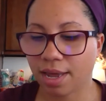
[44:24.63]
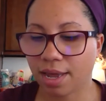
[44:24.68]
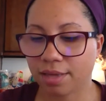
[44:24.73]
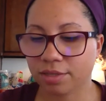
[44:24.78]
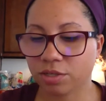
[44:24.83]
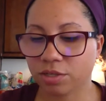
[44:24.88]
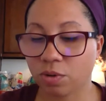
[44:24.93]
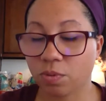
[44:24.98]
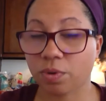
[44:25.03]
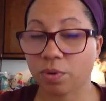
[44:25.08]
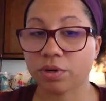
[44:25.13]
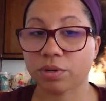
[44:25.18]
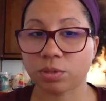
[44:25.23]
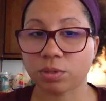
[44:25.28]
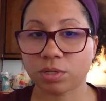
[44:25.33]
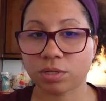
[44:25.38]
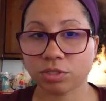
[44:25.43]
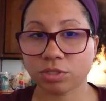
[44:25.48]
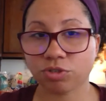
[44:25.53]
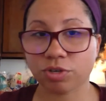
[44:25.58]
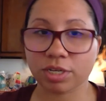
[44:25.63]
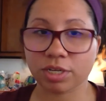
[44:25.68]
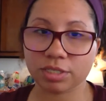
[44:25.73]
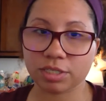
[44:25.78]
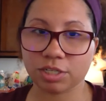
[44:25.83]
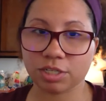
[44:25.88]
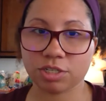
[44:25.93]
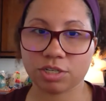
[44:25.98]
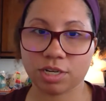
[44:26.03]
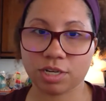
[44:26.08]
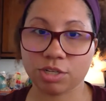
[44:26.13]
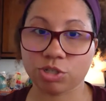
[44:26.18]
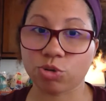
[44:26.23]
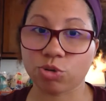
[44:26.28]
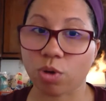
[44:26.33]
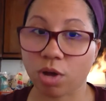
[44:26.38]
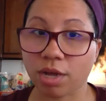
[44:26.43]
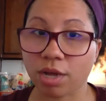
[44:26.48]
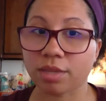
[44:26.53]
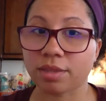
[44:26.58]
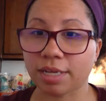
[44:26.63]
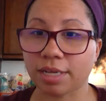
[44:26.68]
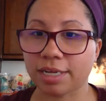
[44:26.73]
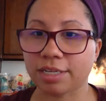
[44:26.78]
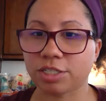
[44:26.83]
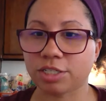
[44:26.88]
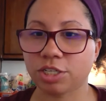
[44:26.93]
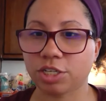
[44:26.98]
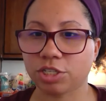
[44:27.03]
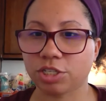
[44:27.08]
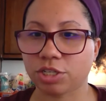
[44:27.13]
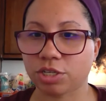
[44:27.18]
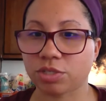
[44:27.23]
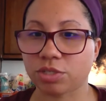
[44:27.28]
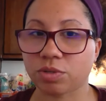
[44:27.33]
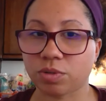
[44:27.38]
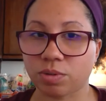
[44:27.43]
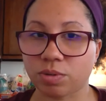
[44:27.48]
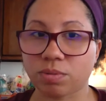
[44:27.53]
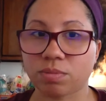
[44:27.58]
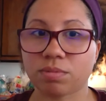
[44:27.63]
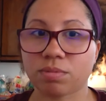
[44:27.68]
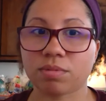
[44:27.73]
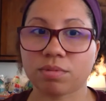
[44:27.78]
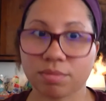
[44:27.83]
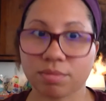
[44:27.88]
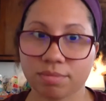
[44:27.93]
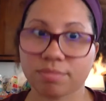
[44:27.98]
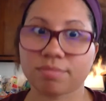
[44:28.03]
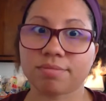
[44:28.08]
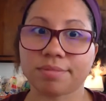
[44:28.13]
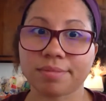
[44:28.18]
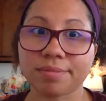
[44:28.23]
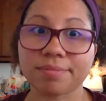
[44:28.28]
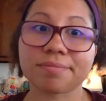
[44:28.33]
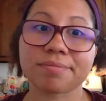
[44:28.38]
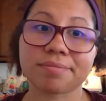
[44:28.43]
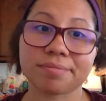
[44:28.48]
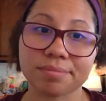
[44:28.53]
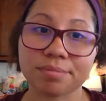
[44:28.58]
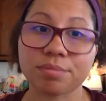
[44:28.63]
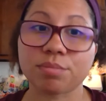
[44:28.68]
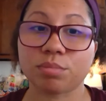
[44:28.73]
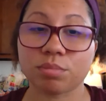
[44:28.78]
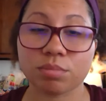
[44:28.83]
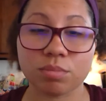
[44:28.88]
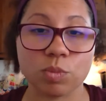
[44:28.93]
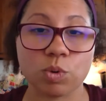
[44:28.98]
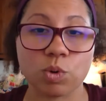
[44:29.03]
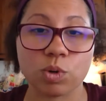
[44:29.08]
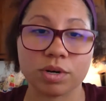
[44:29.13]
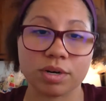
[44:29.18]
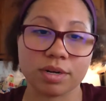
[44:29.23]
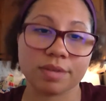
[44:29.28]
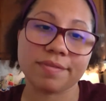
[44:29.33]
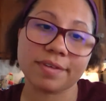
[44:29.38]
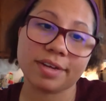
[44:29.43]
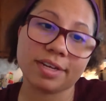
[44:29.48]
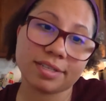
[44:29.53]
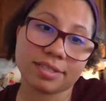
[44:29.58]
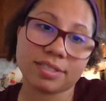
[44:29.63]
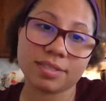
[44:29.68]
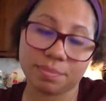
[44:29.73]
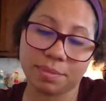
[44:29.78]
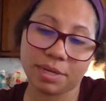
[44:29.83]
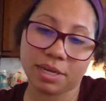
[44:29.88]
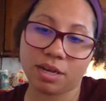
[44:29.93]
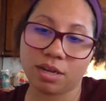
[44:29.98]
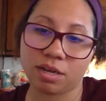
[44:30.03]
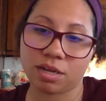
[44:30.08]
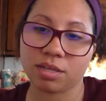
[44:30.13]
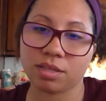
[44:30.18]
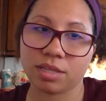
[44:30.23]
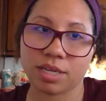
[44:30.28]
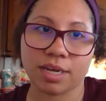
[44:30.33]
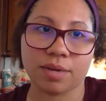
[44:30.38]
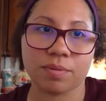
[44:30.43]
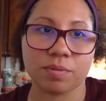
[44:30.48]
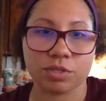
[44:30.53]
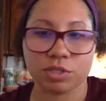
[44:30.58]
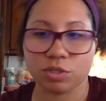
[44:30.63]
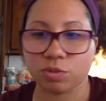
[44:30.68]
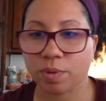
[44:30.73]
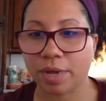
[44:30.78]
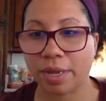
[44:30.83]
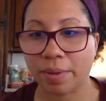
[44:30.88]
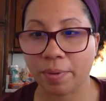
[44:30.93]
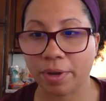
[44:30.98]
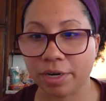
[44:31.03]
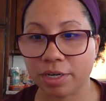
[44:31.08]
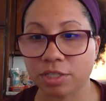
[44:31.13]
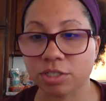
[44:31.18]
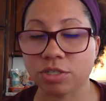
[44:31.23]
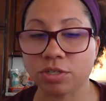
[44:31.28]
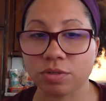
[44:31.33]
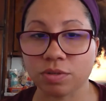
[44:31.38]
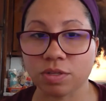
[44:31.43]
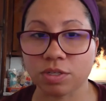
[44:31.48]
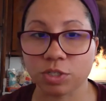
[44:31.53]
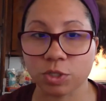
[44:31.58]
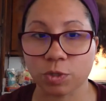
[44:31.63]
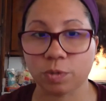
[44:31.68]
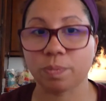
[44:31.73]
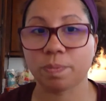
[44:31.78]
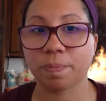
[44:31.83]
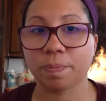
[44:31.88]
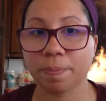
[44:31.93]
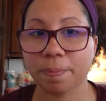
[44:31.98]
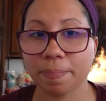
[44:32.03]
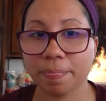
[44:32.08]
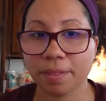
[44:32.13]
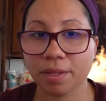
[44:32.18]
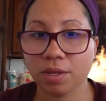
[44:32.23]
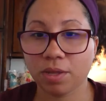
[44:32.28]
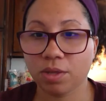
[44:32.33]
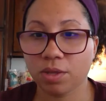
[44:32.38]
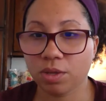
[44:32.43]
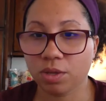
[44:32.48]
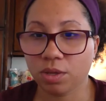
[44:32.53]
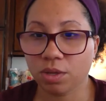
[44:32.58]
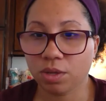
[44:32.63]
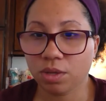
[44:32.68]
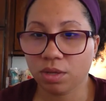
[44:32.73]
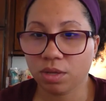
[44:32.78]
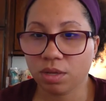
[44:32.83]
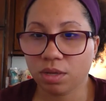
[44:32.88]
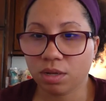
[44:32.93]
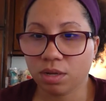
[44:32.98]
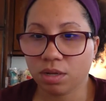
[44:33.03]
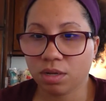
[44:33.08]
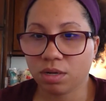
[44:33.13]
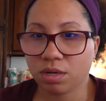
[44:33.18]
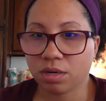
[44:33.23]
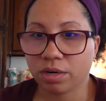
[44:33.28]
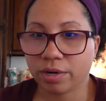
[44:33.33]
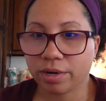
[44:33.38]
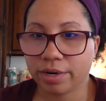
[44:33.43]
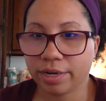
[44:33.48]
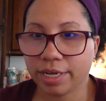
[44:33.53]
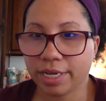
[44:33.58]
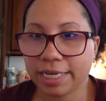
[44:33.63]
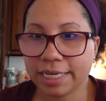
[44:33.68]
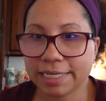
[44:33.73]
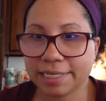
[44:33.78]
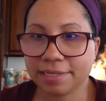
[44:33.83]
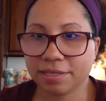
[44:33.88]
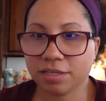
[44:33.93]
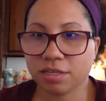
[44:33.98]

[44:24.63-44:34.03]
So we're transitioning to online teaching. So more of us meeting online, which is why I wanted to do the Zoom. All right.